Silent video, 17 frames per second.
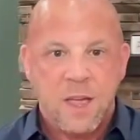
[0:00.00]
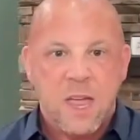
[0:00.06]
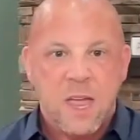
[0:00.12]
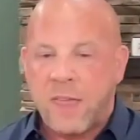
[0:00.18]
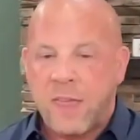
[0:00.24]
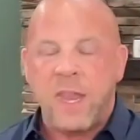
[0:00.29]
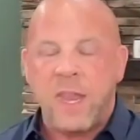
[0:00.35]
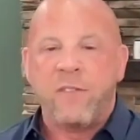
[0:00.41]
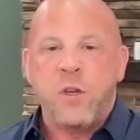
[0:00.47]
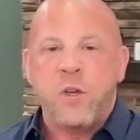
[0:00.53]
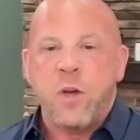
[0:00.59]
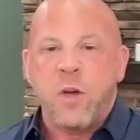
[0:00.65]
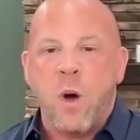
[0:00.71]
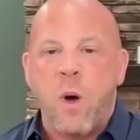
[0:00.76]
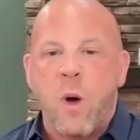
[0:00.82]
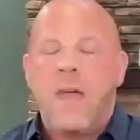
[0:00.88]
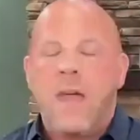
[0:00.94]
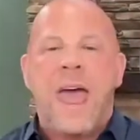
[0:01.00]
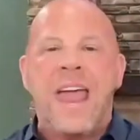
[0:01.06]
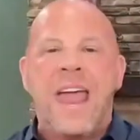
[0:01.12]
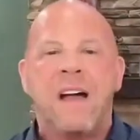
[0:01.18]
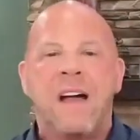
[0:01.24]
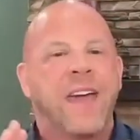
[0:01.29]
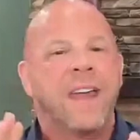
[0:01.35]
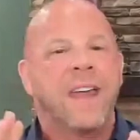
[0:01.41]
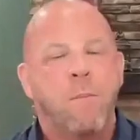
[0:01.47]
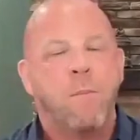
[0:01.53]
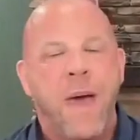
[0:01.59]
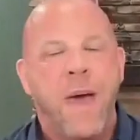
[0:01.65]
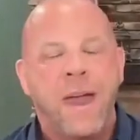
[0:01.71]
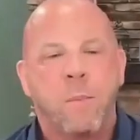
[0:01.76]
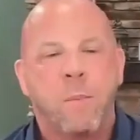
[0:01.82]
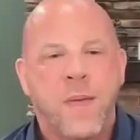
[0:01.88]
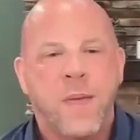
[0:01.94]
And then if you go, hey, I've
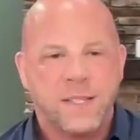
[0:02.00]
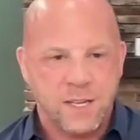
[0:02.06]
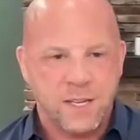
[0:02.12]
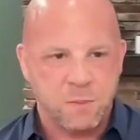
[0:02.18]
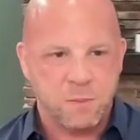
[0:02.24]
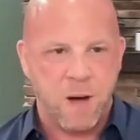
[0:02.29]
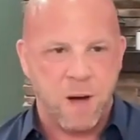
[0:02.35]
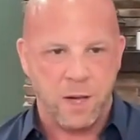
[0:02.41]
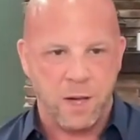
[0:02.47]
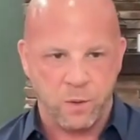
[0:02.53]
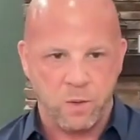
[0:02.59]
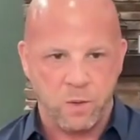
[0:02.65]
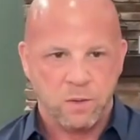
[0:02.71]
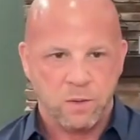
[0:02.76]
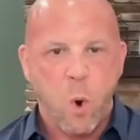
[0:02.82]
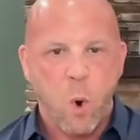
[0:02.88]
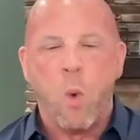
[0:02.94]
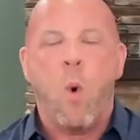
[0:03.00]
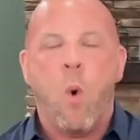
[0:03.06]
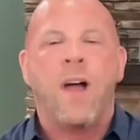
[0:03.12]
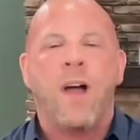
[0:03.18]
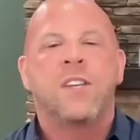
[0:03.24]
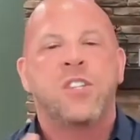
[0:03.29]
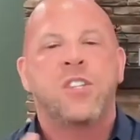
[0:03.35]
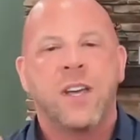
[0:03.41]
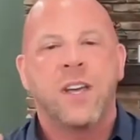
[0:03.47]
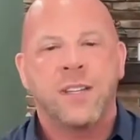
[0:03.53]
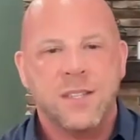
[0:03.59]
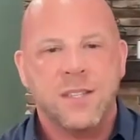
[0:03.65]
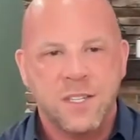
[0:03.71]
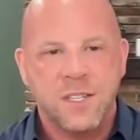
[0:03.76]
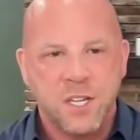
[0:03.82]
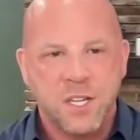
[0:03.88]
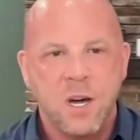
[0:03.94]
better business model or one just
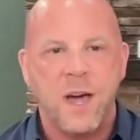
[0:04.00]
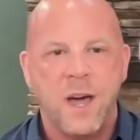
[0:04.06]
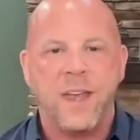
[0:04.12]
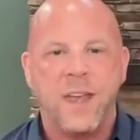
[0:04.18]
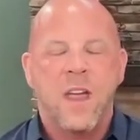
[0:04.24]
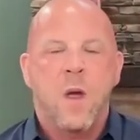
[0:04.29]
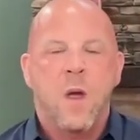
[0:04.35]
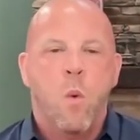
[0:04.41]
as good.